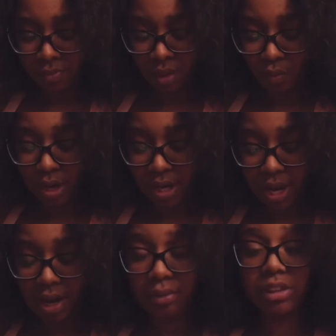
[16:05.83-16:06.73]
Right
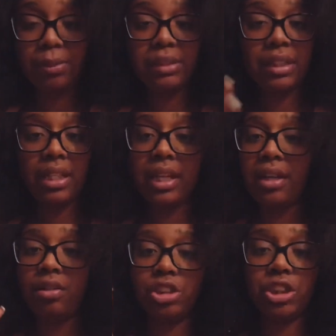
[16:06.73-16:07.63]
now, I'm just about to
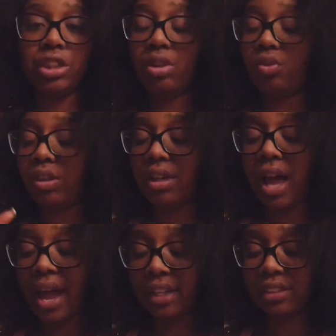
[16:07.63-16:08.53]
eat, chill,
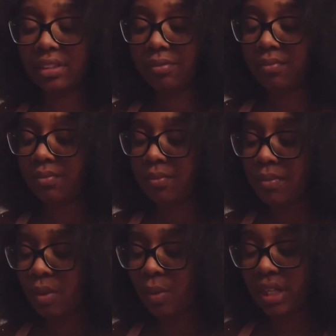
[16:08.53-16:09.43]
relax.
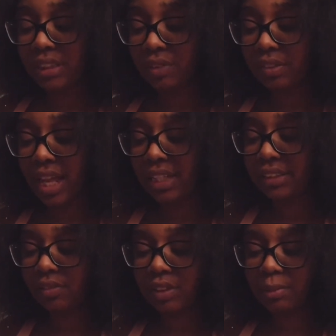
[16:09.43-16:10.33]
When I say relax, I
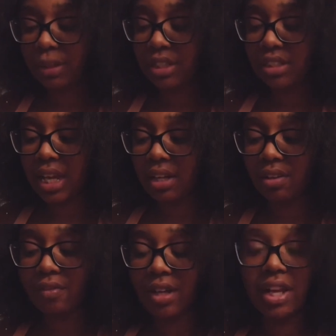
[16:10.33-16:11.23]
really mean just edit a
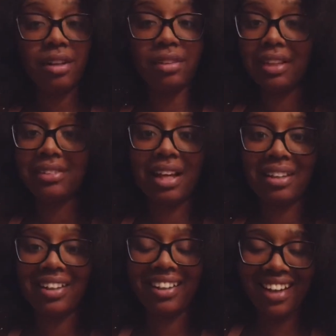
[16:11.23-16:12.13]
video. That's not
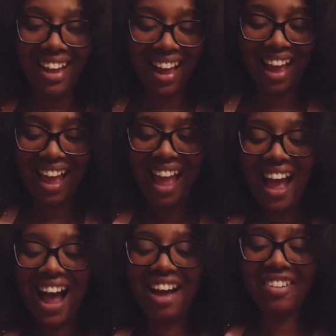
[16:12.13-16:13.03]
good.
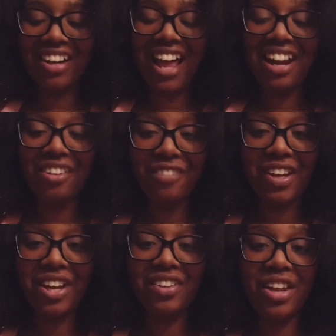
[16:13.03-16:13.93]
I'm going to edit a
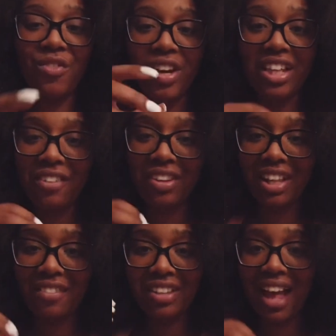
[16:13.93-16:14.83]
video, then really,
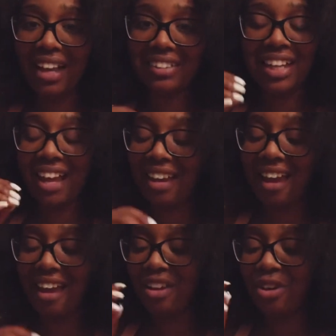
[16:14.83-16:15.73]
really relax,
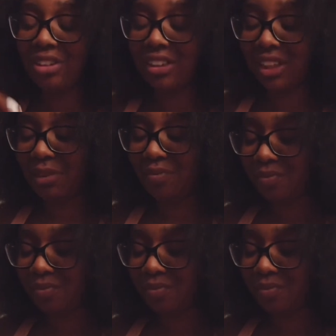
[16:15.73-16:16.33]
a.k.a. go to sleep.